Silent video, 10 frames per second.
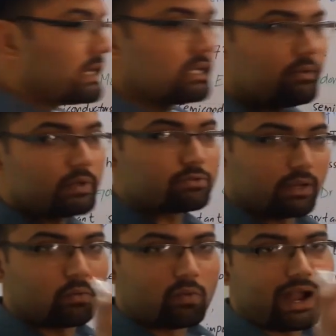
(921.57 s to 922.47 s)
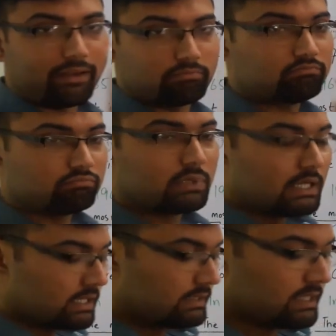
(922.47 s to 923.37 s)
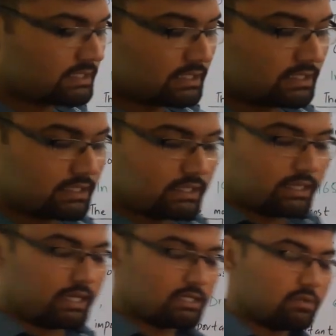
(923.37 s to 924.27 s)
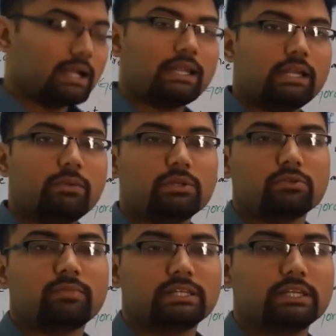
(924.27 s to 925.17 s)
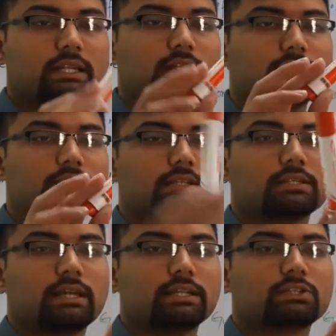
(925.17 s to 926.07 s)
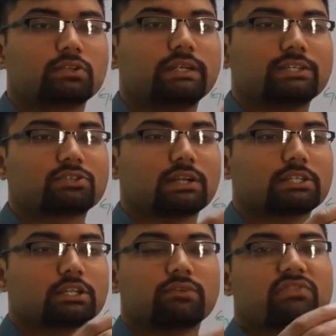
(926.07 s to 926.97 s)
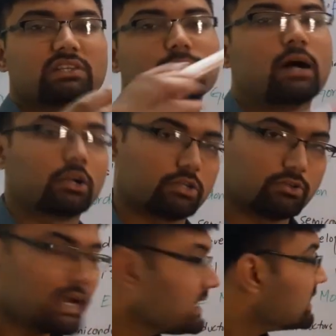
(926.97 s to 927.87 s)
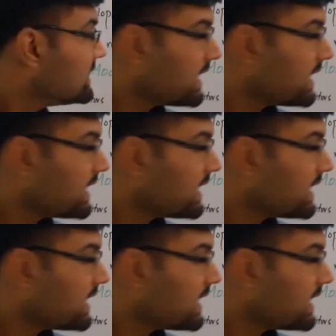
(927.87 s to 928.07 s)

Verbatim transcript: individual one this is one individual material. This is a discrete structure of this marker, right?